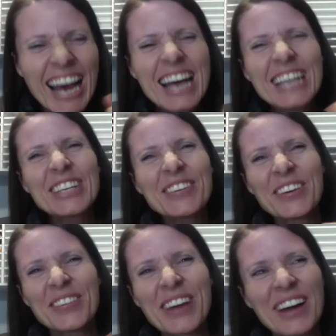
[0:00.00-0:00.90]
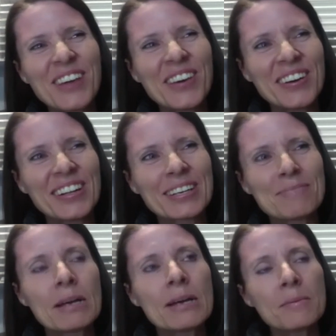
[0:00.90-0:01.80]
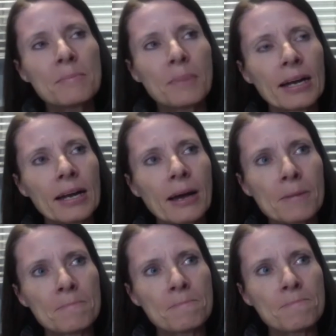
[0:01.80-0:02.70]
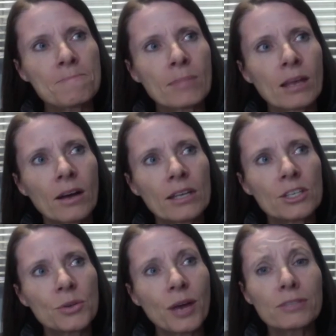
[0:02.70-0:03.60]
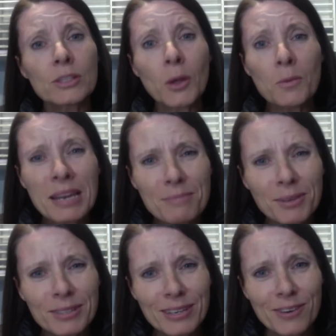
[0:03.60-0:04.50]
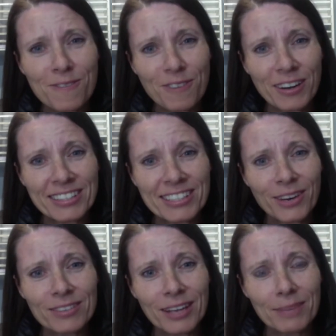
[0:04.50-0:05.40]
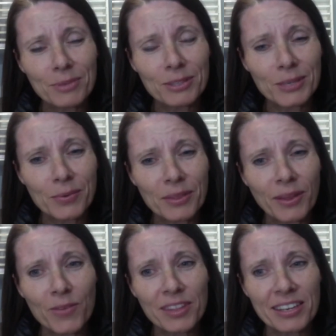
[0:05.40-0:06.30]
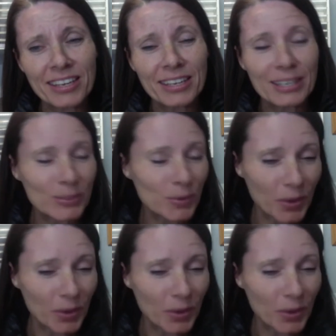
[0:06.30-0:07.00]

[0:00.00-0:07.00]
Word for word: Don't want to wear out my welcome. But I do have so many musical friends that I've done music with over the years, or that I